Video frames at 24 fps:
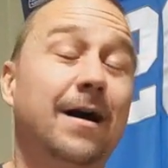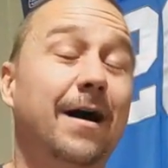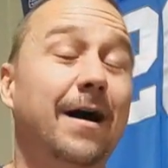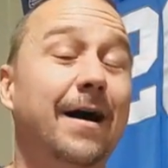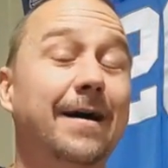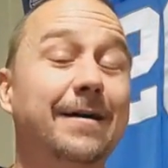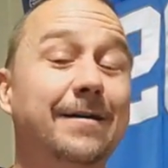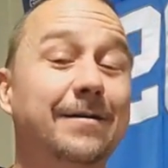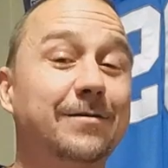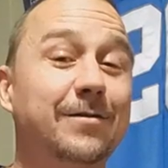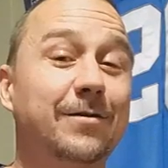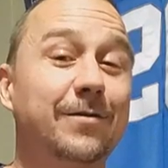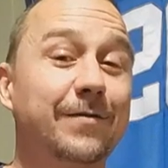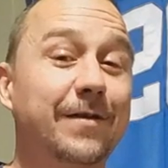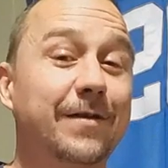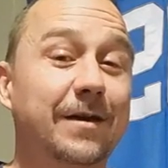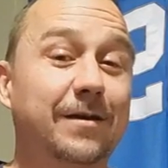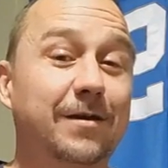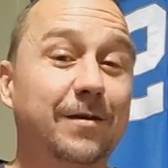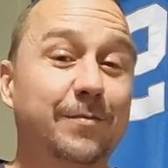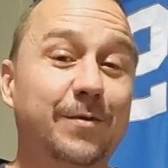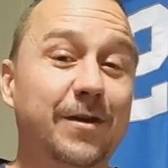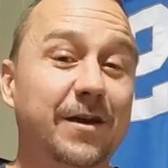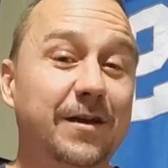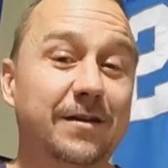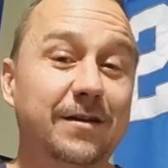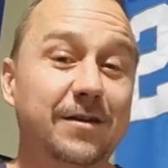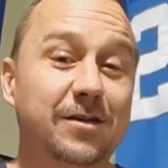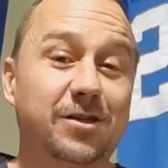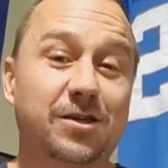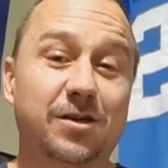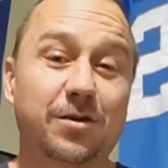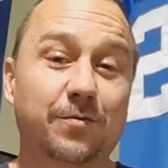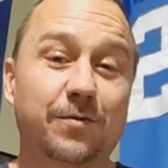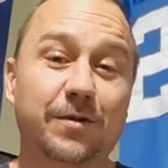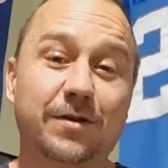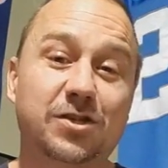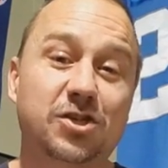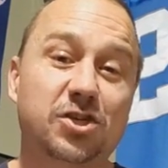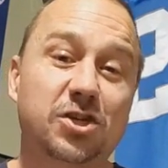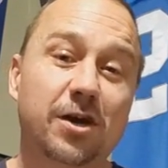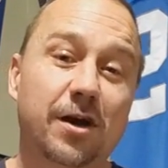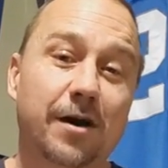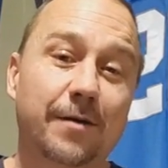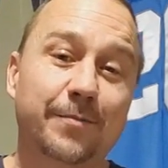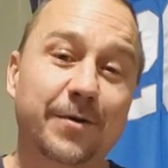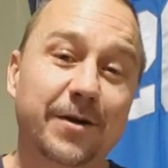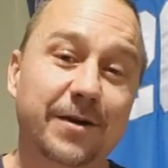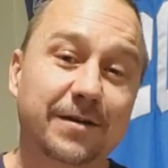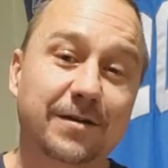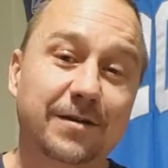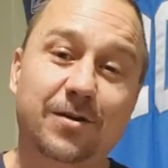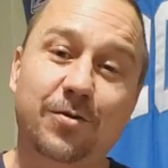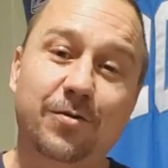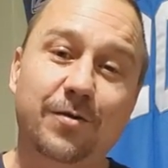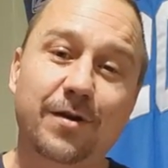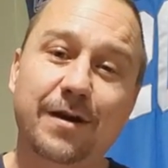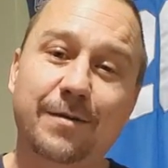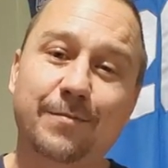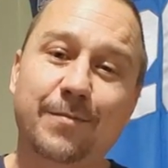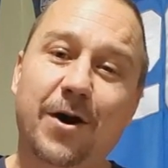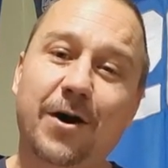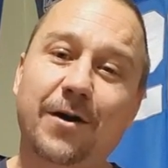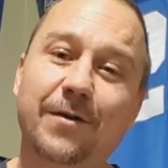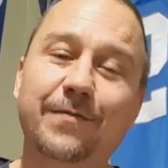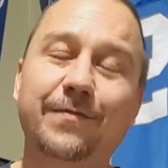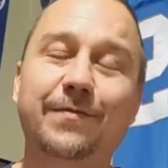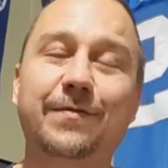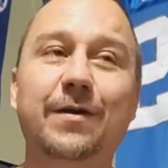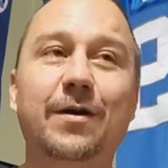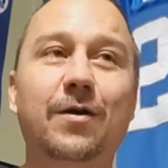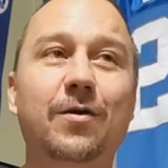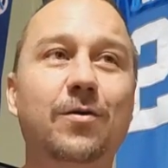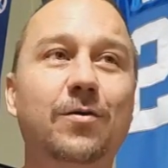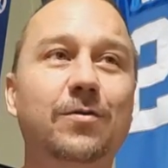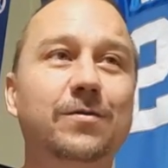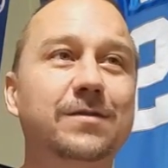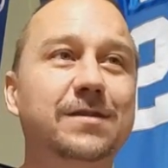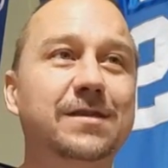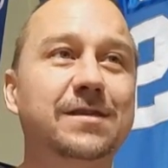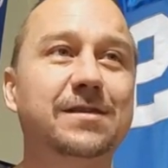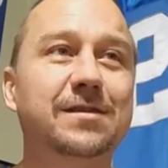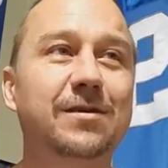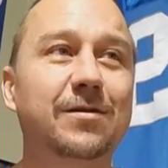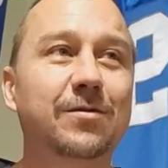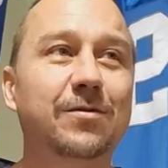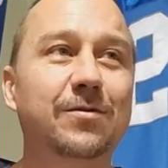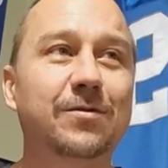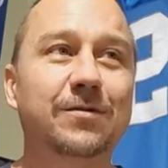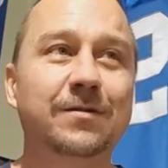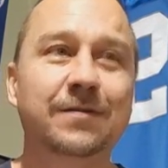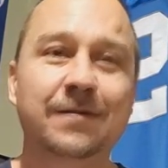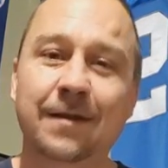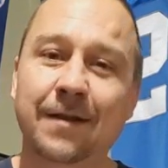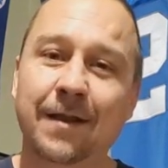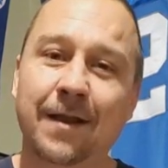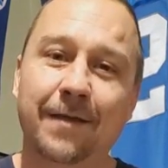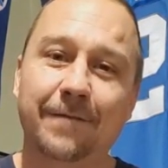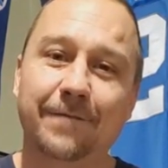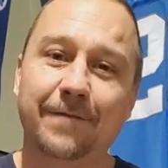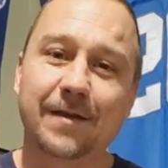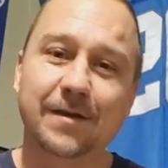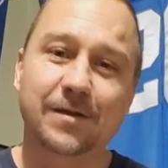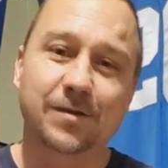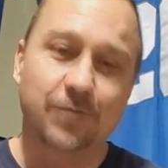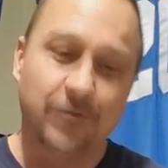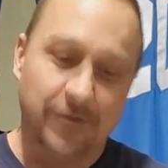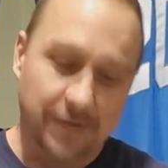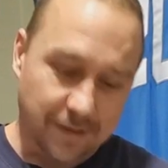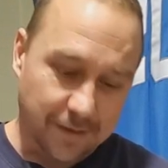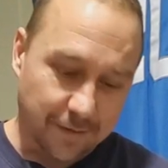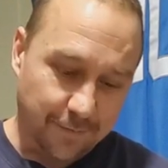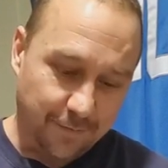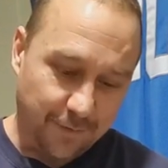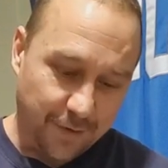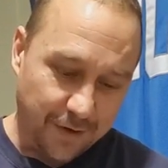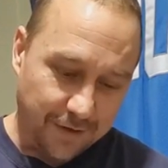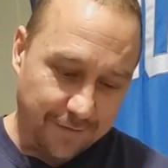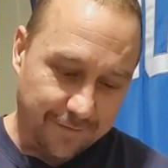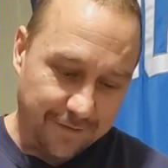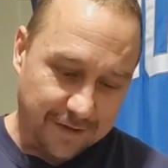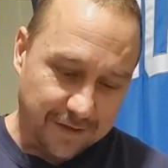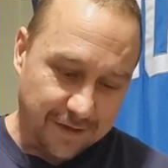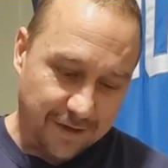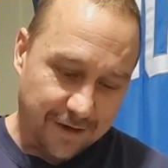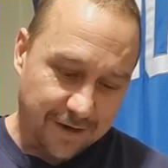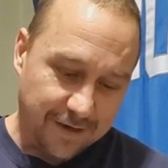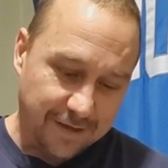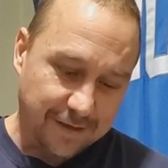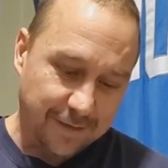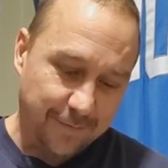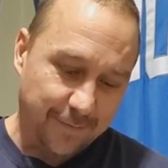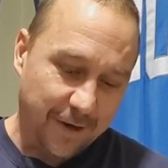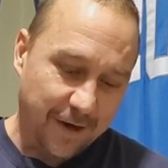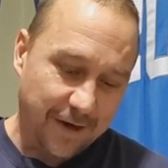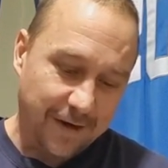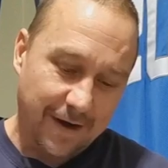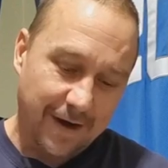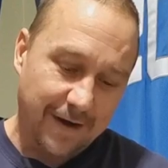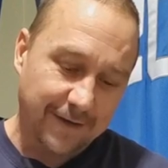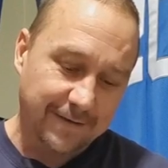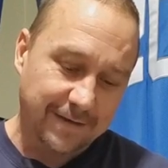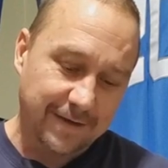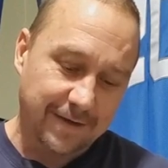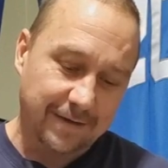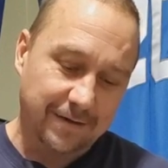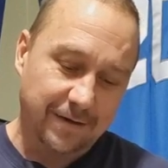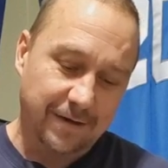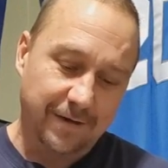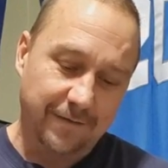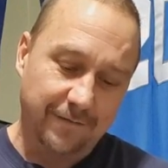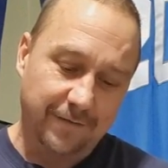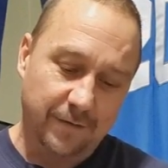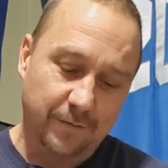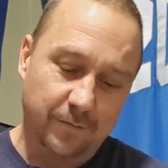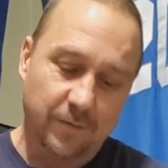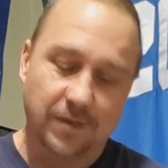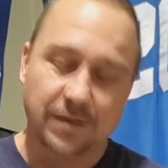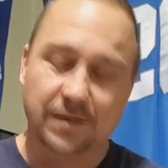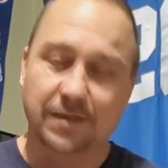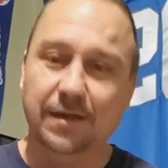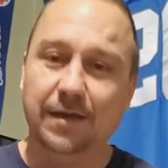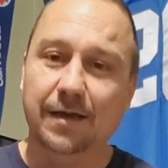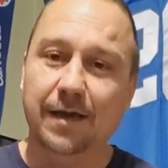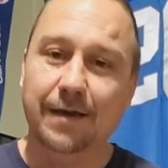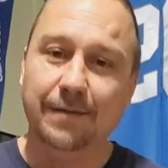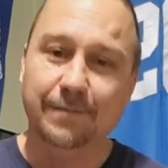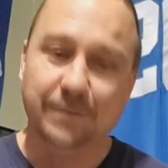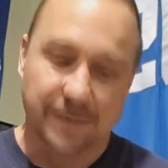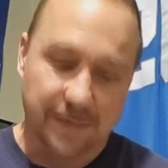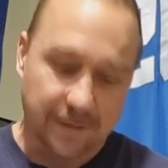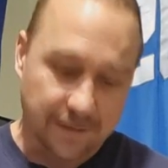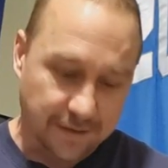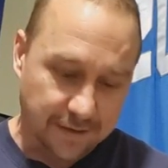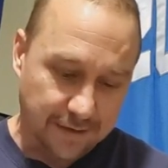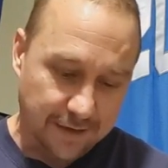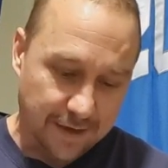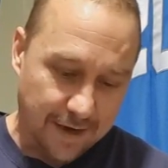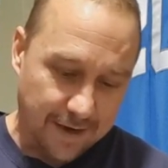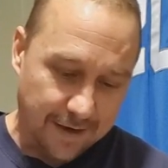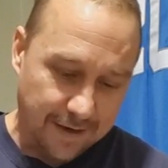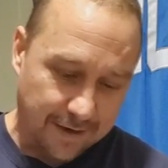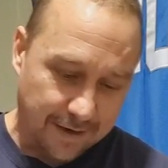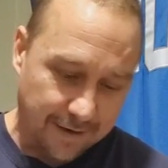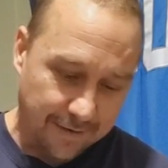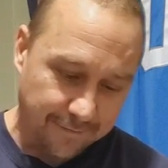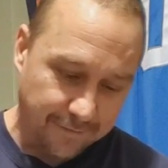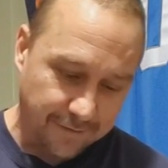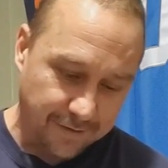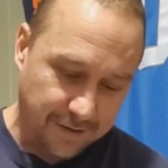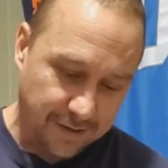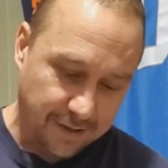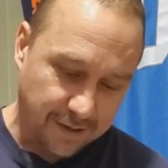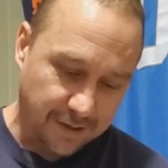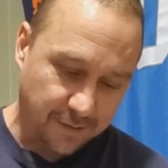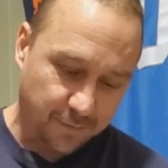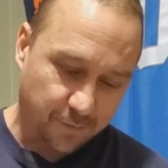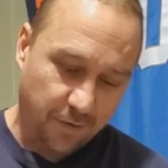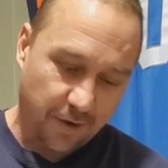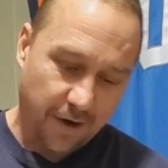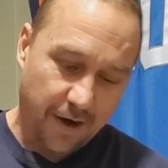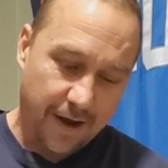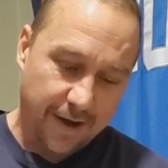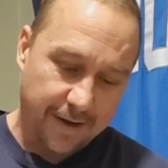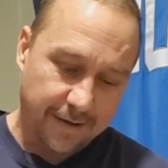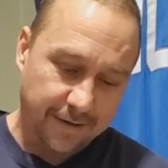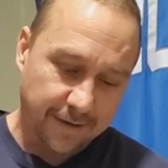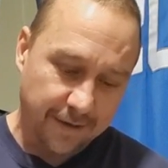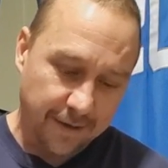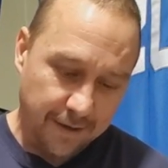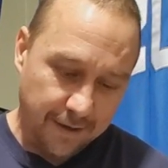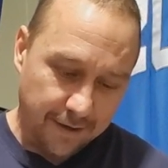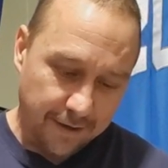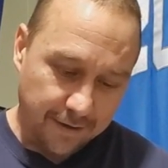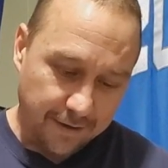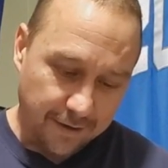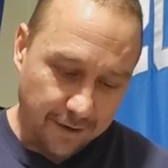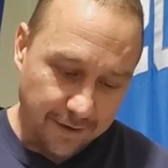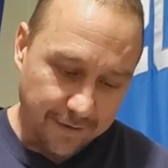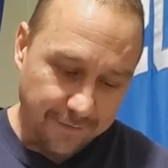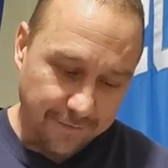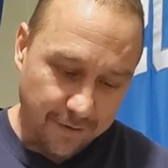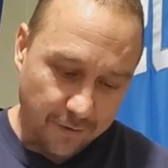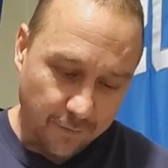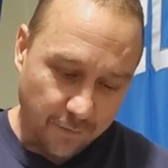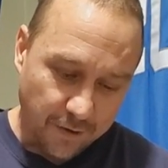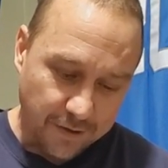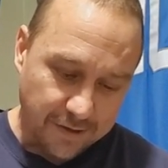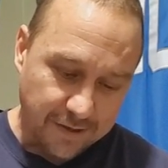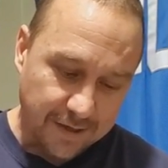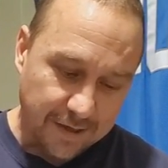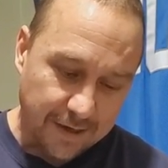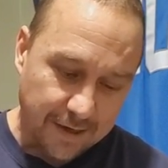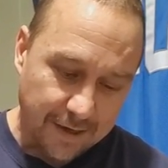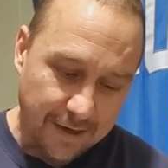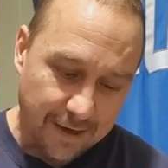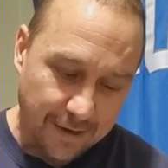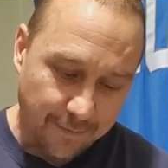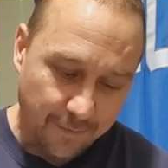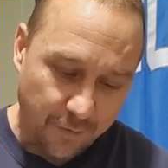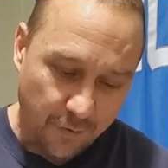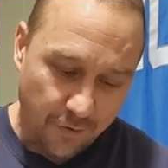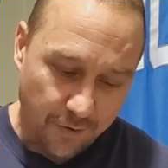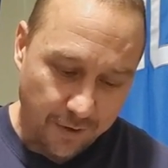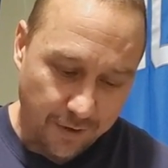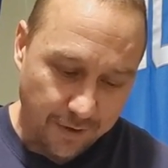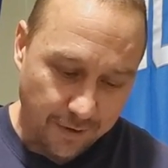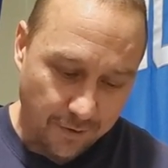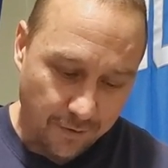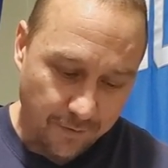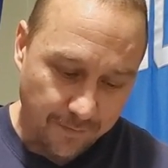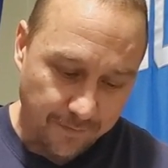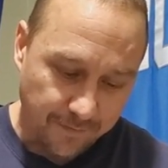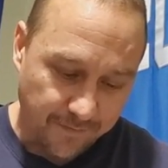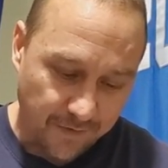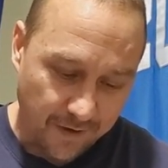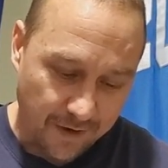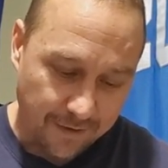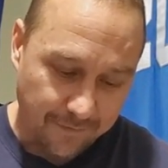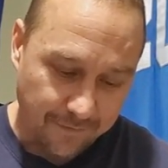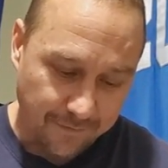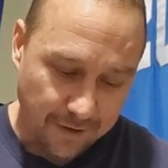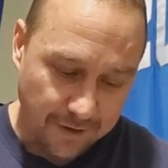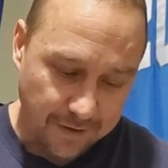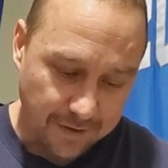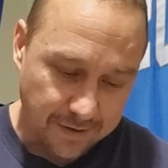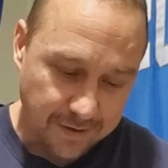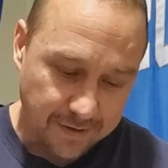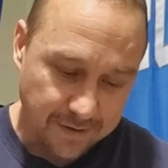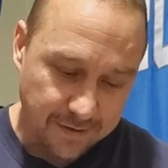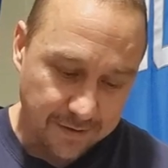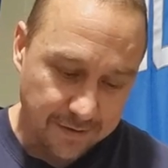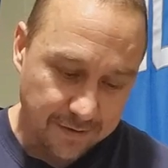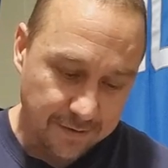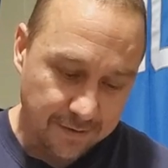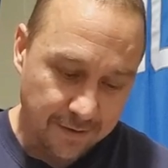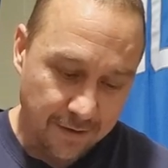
I don't know, that could be an issue with Chubb and Kareem Hunt, though. So this one's a bit of a toss-up. I think Cleveland wins the game. Cincinnati covers the spread. Cleveland, once again, 8-point home favorites.